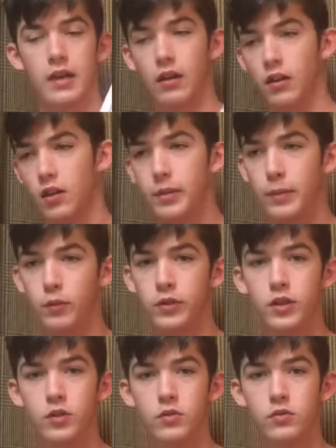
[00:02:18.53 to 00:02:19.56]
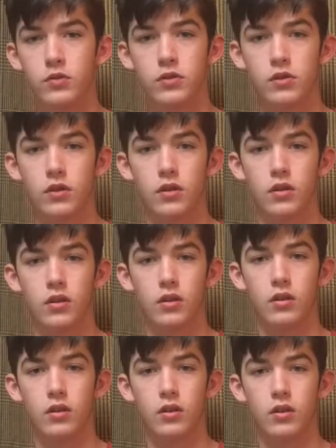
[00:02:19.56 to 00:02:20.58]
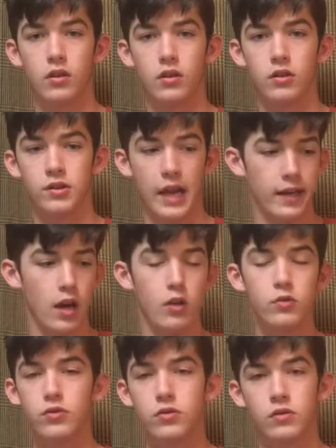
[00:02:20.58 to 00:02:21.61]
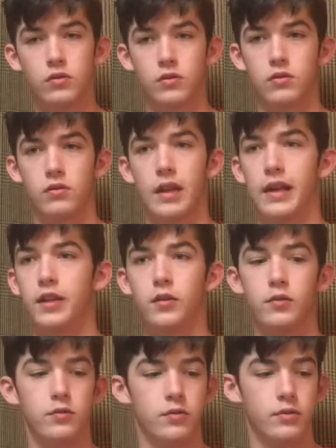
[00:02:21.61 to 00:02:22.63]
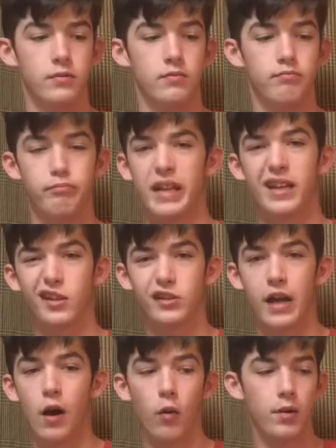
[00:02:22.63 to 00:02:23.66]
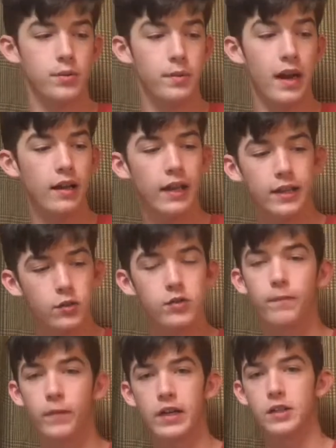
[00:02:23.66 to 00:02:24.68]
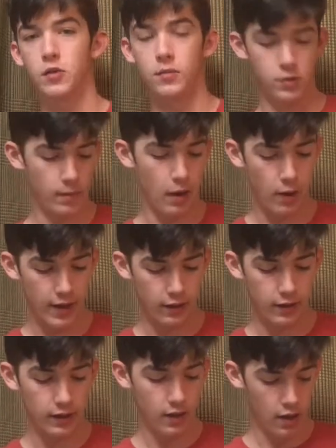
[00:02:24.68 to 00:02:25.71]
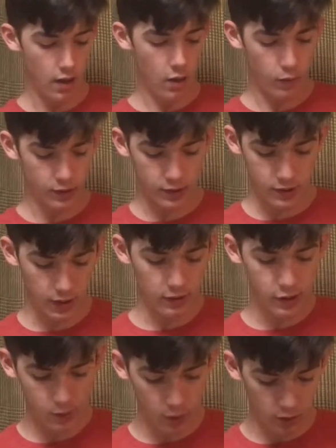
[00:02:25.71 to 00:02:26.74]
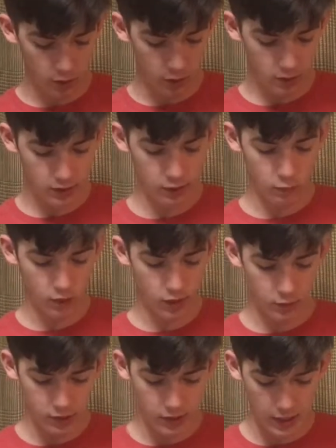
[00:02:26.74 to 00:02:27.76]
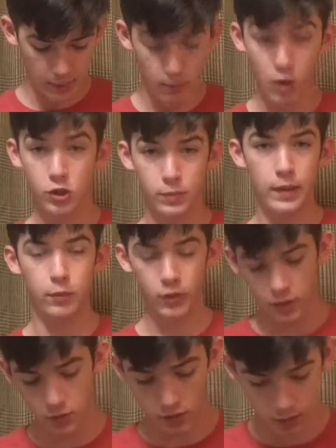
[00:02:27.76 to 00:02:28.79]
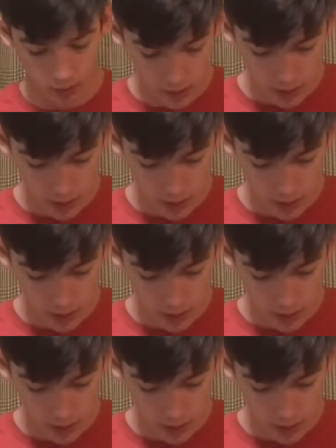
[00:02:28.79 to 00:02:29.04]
Now a lot of people use Senkos, they use bigger style worms, but I like using finesse worms on my wacky rig with a slightly smaller hook than what you would see most people use them.